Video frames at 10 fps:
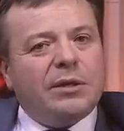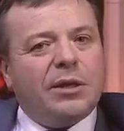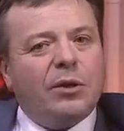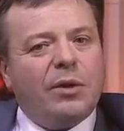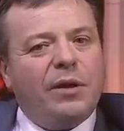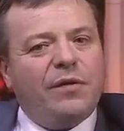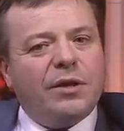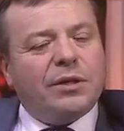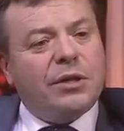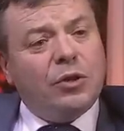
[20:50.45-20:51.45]
So if
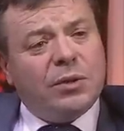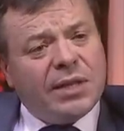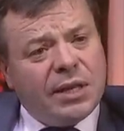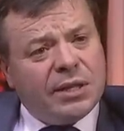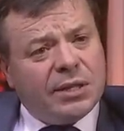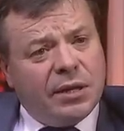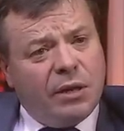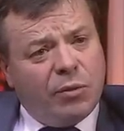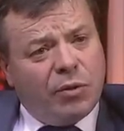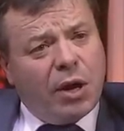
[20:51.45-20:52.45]
it's a utility, and
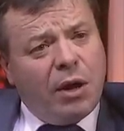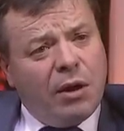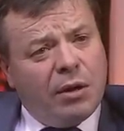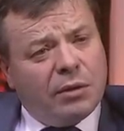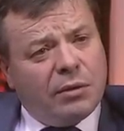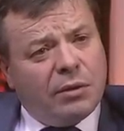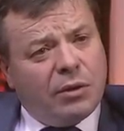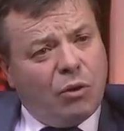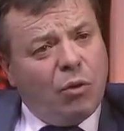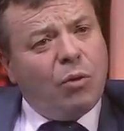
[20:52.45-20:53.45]
I would regard
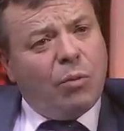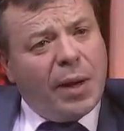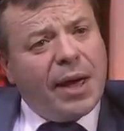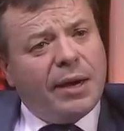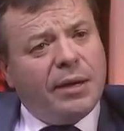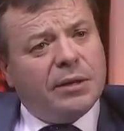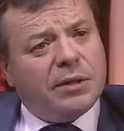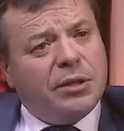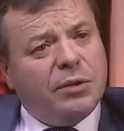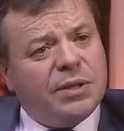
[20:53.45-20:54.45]
core banking
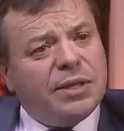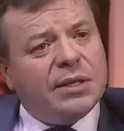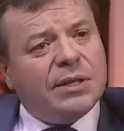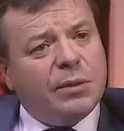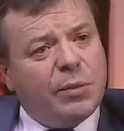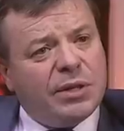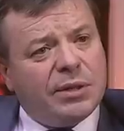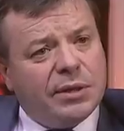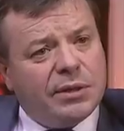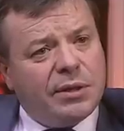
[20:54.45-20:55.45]
as a utility
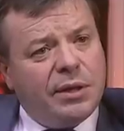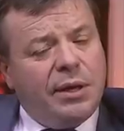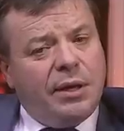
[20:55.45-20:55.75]
business,